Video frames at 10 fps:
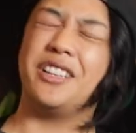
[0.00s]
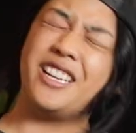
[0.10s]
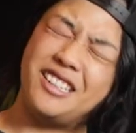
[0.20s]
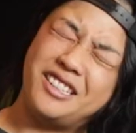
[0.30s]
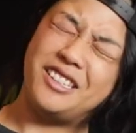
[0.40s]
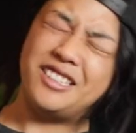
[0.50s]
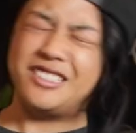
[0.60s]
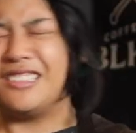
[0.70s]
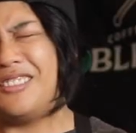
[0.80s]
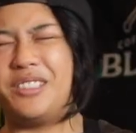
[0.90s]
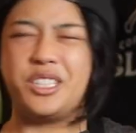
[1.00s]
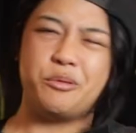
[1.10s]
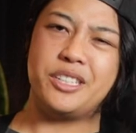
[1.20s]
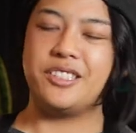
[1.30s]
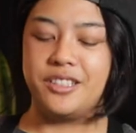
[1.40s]
You're like, oh,
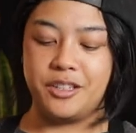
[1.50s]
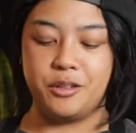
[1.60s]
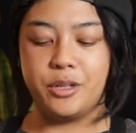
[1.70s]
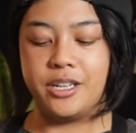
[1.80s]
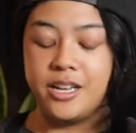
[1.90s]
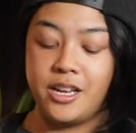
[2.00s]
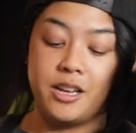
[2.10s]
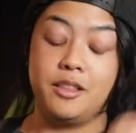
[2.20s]
which one is the good one?